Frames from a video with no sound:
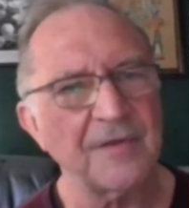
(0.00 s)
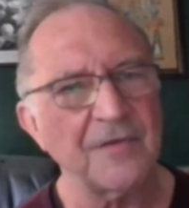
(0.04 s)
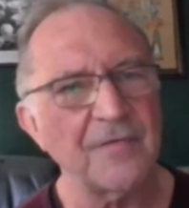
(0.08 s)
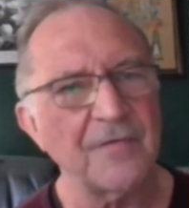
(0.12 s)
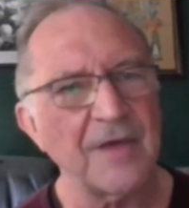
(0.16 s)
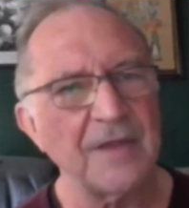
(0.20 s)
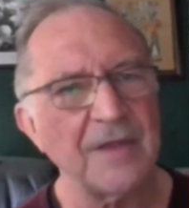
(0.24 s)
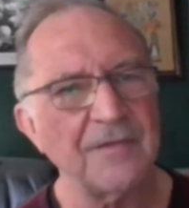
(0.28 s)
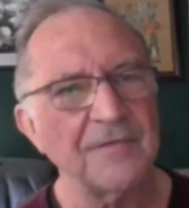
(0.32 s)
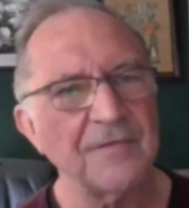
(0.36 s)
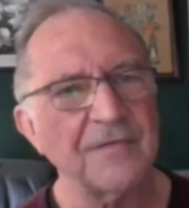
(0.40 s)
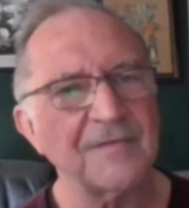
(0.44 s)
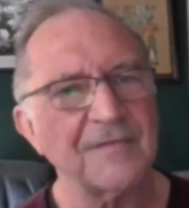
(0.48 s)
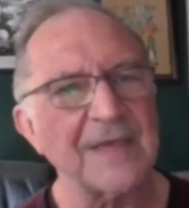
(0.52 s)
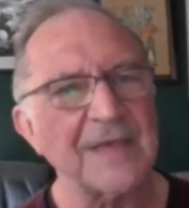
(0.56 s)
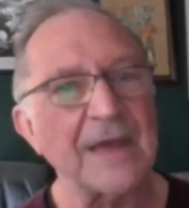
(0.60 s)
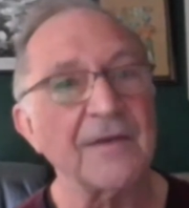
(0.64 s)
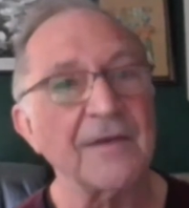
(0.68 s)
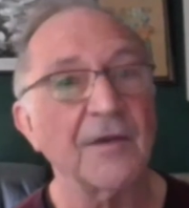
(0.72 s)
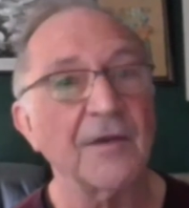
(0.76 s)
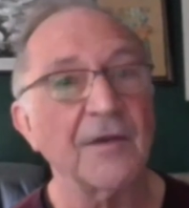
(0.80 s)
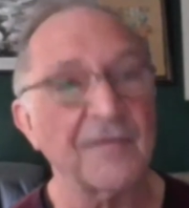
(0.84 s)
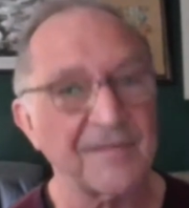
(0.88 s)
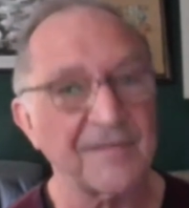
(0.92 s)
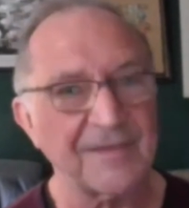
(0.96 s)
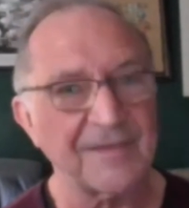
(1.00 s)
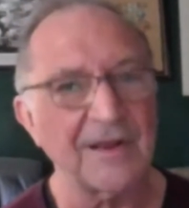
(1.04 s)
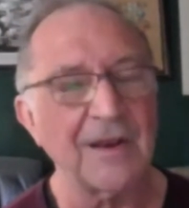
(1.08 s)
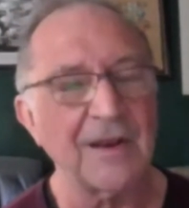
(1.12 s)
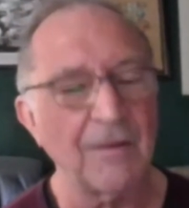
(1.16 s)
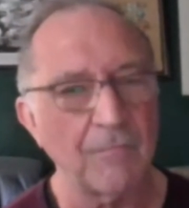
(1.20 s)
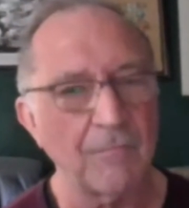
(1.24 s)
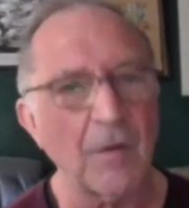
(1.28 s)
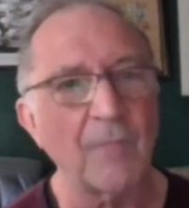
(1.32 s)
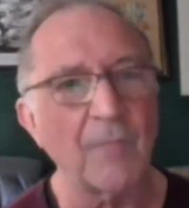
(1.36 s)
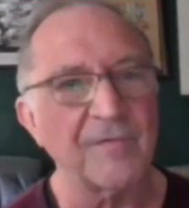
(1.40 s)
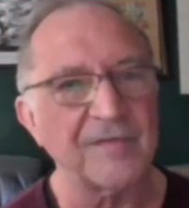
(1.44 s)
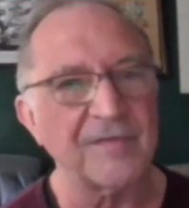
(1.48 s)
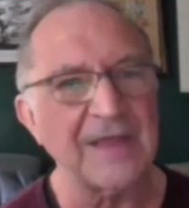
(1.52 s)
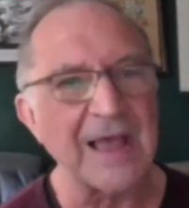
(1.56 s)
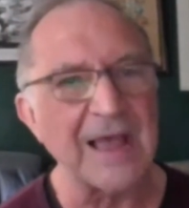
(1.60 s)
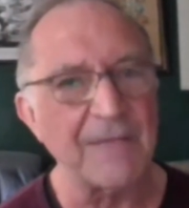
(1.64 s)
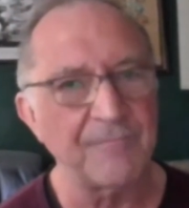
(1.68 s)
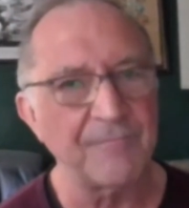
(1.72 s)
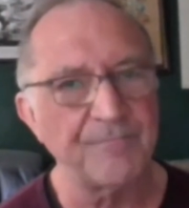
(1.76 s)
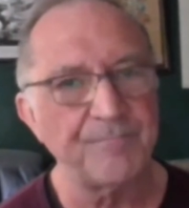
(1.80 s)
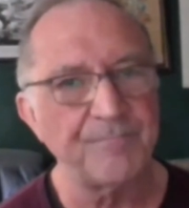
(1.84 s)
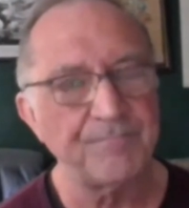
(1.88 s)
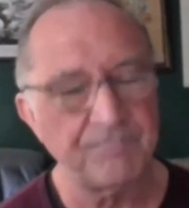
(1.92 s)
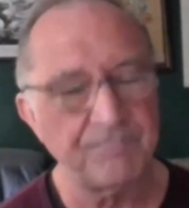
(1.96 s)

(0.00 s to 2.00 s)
events, and I still obviously have